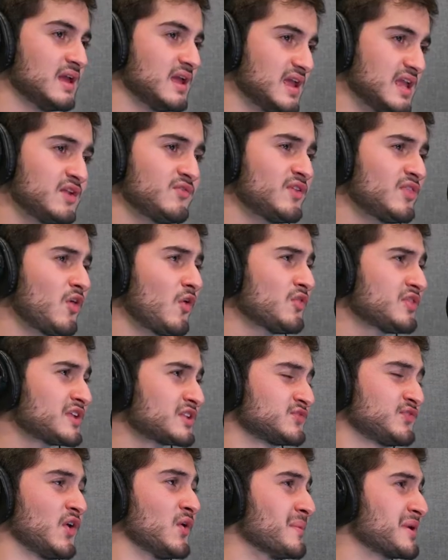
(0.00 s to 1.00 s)
Even though this
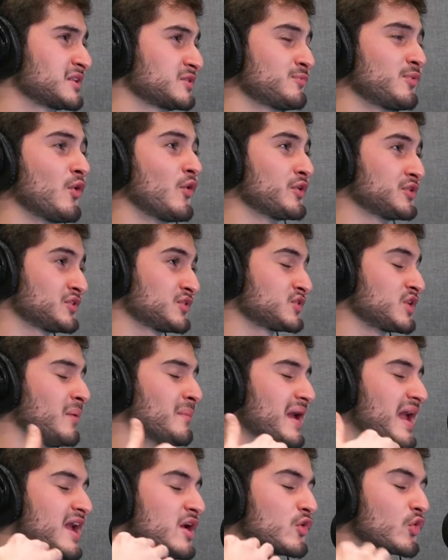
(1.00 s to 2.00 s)
film explores some
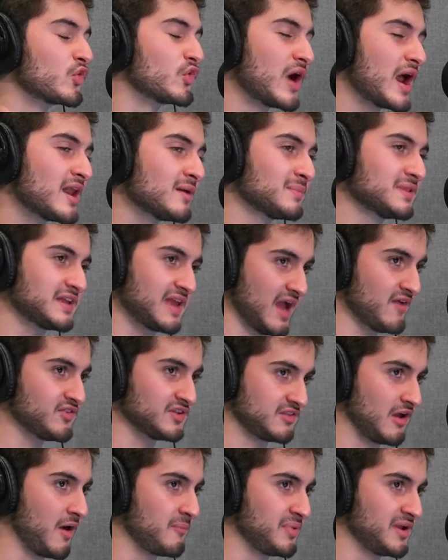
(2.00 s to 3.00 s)
incredibly heavy
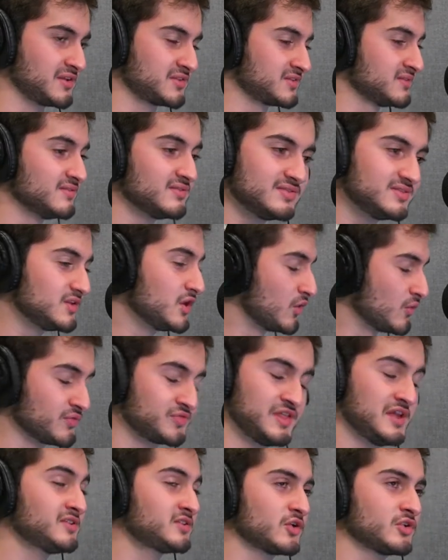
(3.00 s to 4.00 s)
topics, you know,
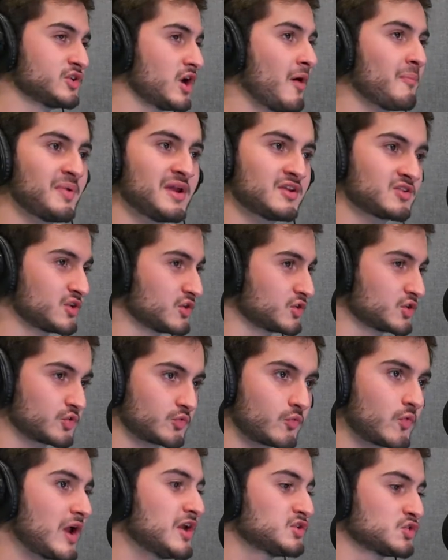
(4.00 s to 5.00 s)
these are topics such as
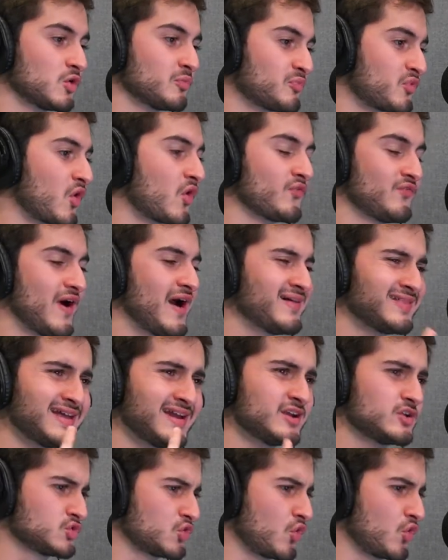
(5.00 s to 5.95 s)
racial profiling,